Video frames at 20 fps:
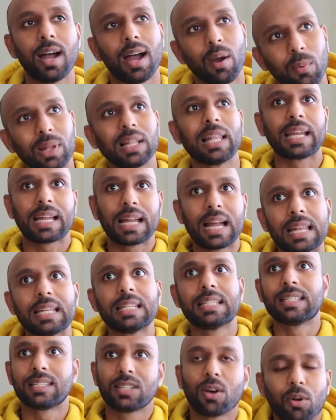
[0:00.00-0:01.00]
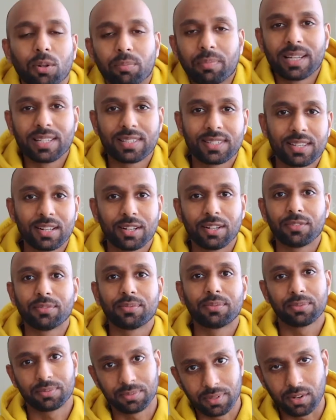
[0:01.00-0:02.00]
well, I kind of told
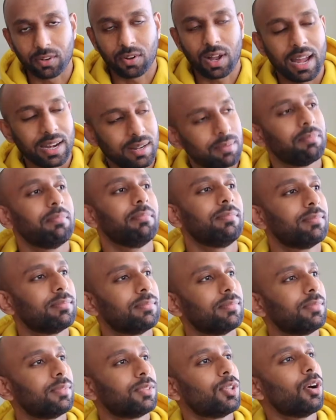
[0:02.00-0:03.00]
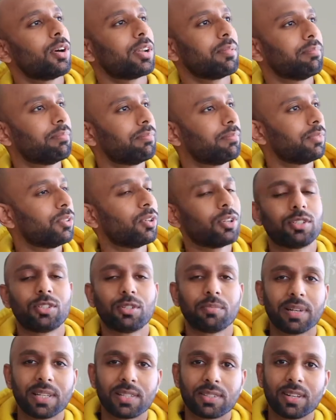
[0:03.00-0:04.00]
myself, or kind of thought
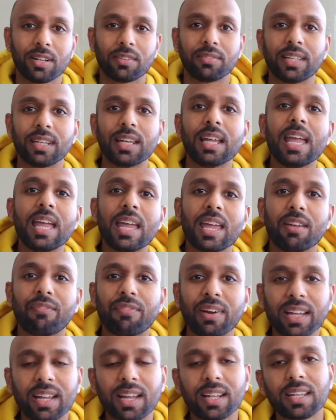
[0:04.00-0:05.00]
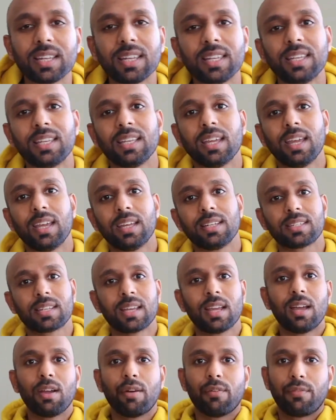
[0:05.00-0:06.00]
to myself that if I kind of
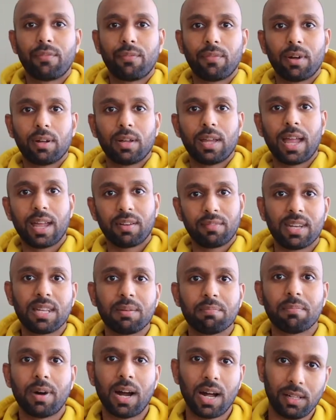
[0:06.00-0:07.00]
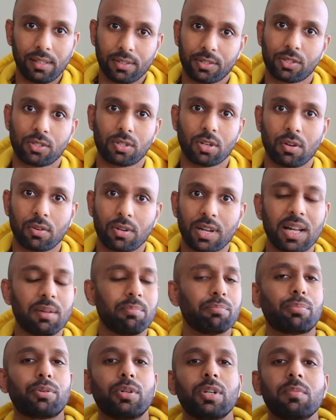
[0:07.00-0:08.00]
hit any milestone,
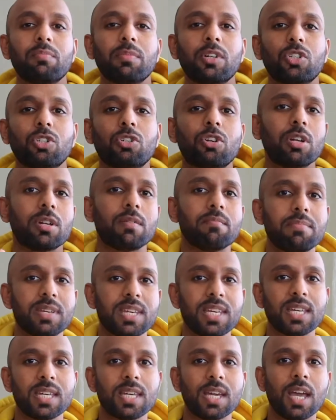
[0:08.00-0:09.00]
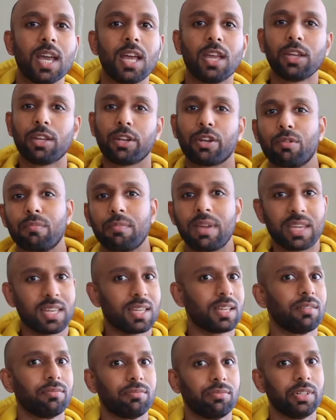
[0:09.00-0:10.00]
I'm pretty much gonna be, you know,
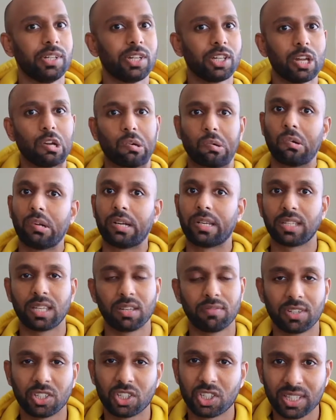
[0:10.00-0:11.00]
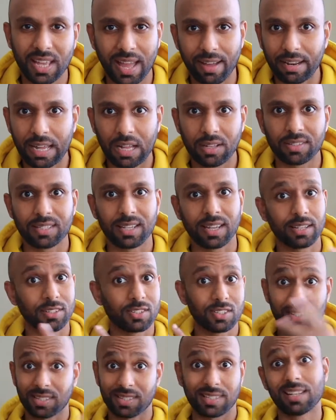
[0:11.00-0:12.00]
making a video or giving shout outs
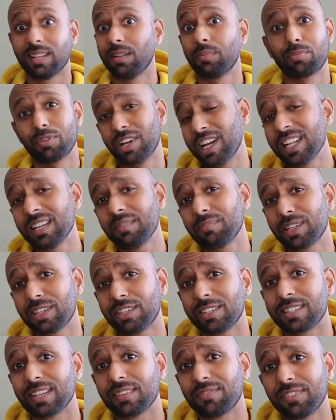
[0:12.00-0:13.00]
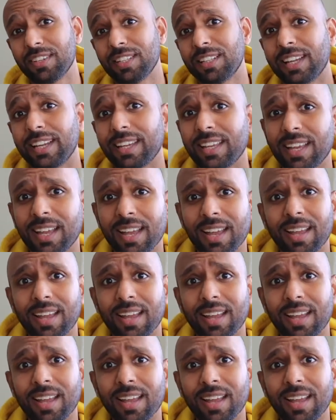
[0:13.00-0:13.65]
and just celebrating, because I feel like,